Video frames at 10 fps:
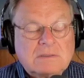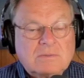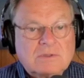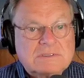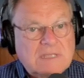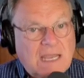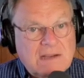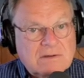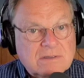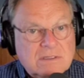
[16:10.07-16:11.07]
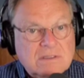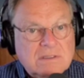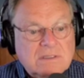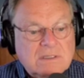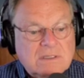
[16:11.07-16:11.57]
We're tired
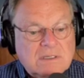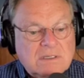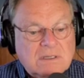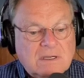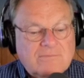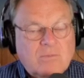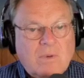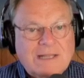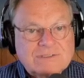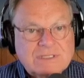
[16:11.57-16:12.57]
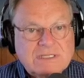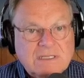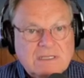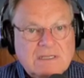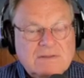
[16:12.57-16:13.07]
of watching
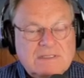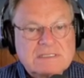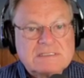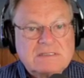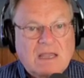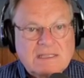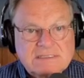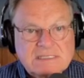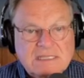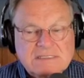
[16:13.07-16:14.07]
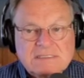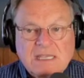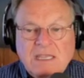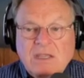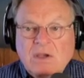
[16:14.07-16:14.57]
this nonsense.
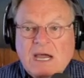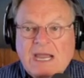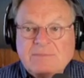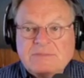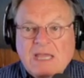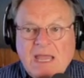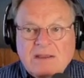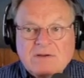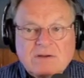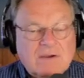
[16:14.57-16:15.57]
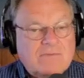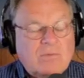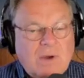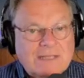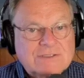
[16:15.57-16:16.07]
I'm tired of
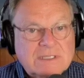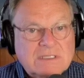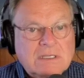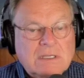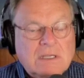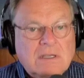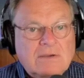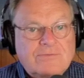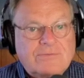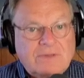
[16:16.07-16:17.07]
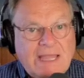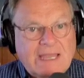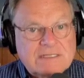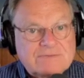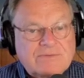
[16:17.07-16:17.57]
watching
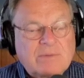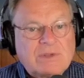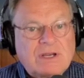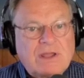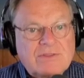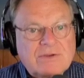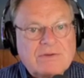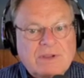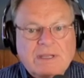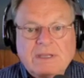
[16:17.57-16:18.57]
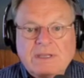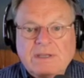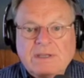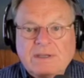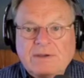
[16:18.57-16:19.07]
flags from another
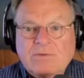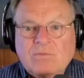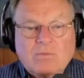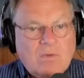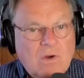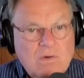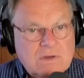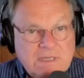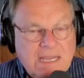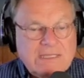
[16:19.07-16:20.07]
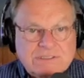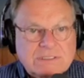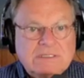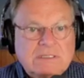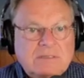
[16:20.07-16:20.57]
rogue
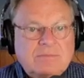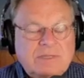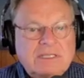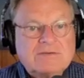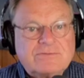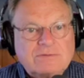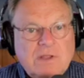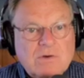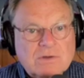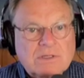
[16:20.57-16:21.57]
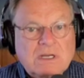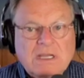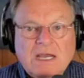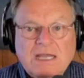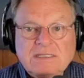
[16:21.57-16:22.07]
nation being flown
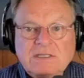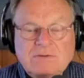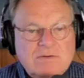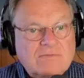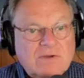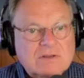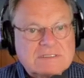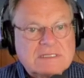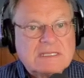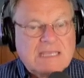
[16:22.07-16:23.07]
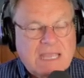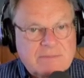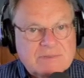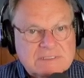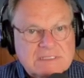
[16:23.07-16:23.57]
on the university
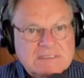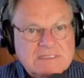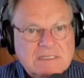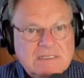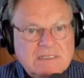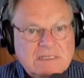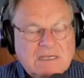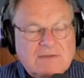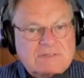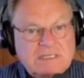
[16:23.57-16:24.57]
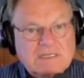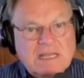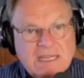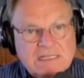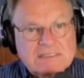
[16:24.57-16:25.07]
campuses of the
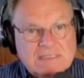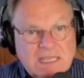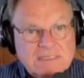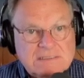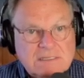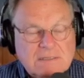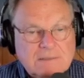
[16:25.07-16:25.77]
United States.